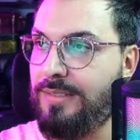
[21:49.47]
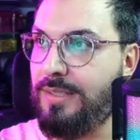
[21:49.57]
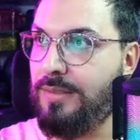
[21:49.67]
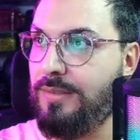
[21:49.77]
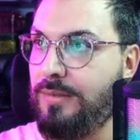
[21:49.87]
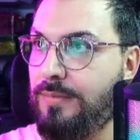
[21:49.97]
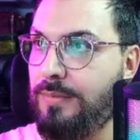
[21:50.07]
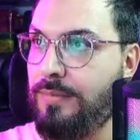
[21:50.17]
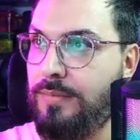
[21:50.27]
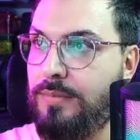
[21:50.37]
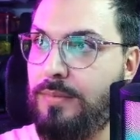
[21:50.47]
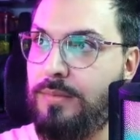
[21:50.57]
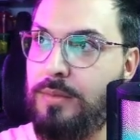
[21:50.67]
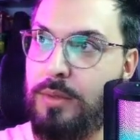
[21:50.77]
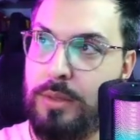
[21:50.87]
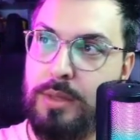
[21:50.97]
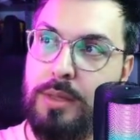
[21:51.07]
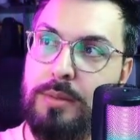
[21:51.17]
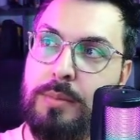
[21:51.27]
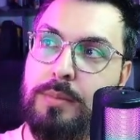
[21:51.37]
it. Look
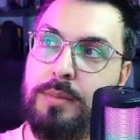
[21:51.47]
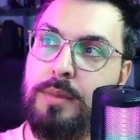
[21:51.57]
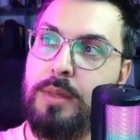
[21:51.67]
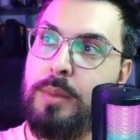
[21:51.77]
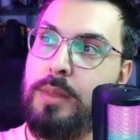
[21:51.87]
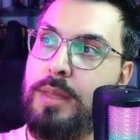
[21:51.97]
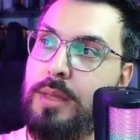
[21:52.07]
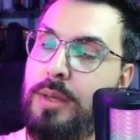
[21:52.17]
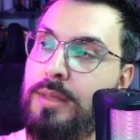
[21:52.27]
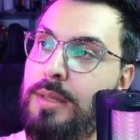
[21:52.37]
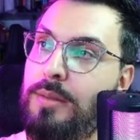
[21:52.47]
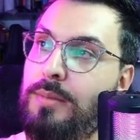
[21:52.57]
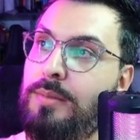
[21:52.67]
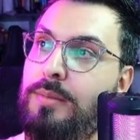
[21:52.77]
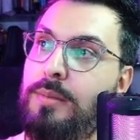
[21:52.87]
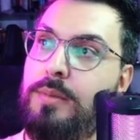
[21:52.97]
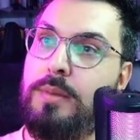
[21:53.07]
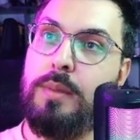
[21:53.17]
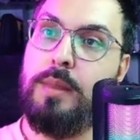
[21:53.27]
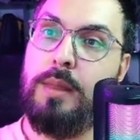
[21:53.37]
there. I'm already logged in.
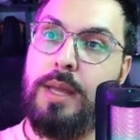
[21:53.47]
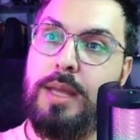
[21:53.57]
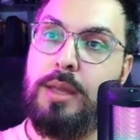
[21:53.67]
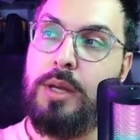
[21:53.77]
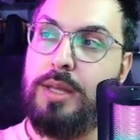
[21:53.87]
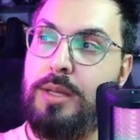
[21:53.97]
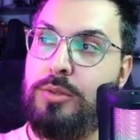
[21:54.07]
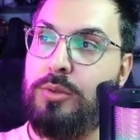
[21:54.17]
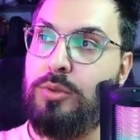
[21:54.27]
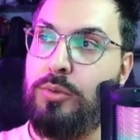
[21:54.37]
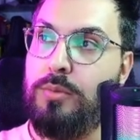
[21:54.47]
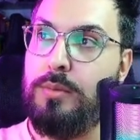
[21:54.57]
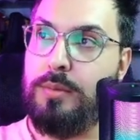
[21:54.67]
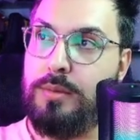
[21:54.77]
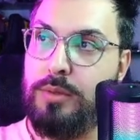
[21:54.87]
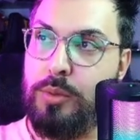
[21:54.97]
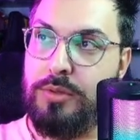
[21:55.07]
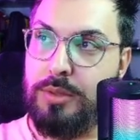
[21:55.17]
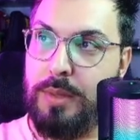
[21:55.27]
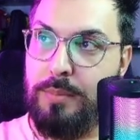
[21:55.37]
I can log out so you don't
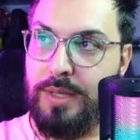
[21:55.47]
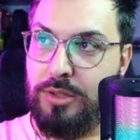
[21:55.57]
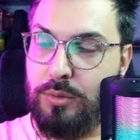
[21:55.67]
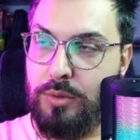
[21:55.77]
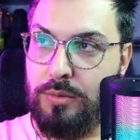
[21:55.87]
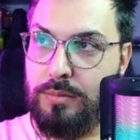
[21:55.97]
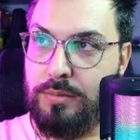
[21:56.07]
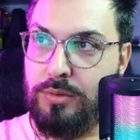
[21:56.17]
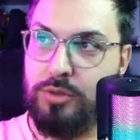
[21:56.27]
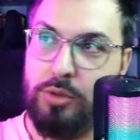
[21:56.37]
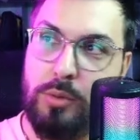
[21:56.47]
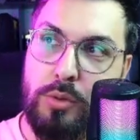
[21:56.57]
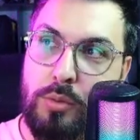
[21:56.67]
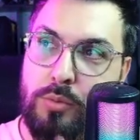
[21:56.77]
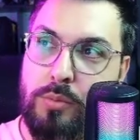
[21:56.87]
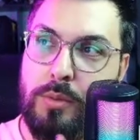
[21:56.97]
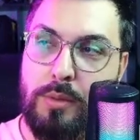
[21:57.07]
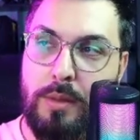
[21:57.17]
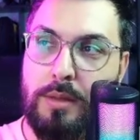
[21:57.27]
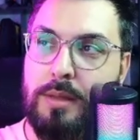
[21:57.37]
see my password to show you
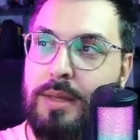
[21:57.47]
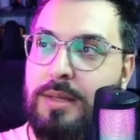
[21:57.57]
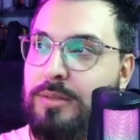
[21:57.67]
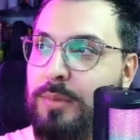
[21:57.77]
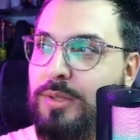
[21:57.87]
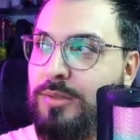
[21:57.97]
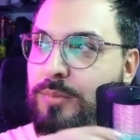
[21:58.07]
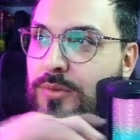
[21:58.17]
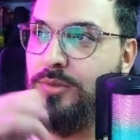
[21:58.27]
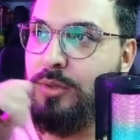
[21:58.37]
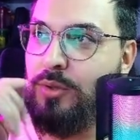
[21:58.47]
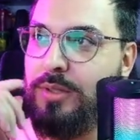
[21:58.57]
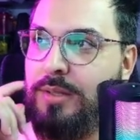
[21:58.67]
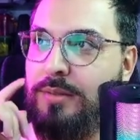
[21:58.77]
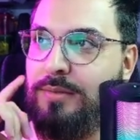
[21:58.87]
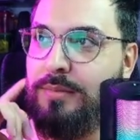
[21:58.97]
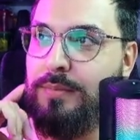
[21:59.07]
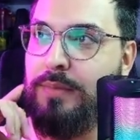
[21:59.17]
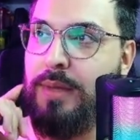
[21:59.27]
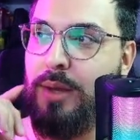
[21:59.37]
that it's possible to log in.
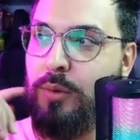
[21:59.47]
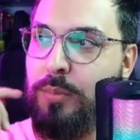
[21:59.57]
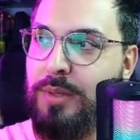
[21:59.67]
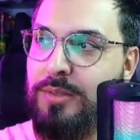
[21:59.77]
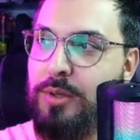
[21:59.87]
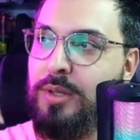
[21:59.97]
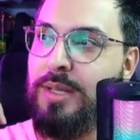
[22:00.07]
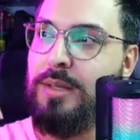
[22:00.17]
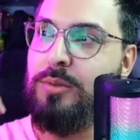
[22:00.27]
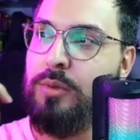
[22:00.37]
I will press login. It will